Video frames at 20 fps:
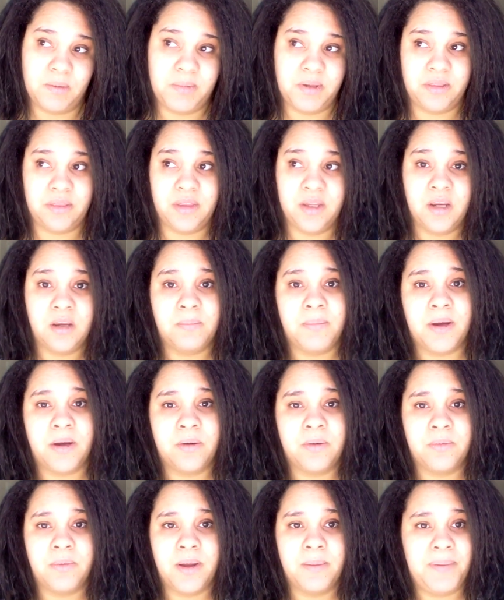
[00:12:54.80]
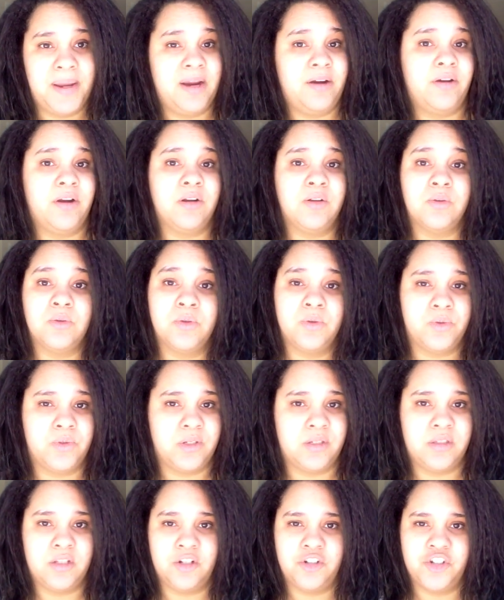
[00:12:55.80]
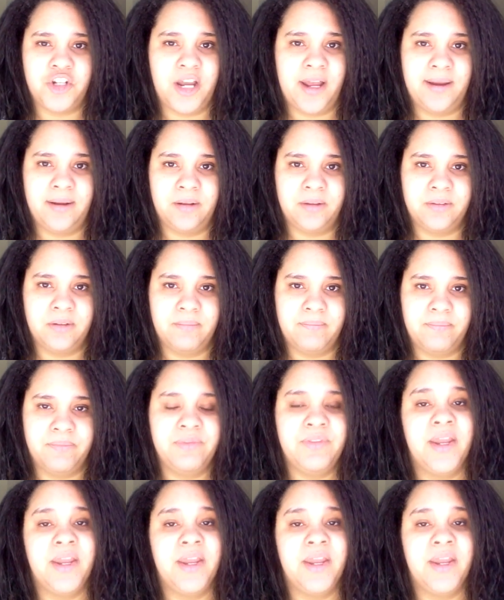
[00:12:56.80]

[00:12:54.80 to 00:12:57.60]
I mean, think about a parent who loses their child.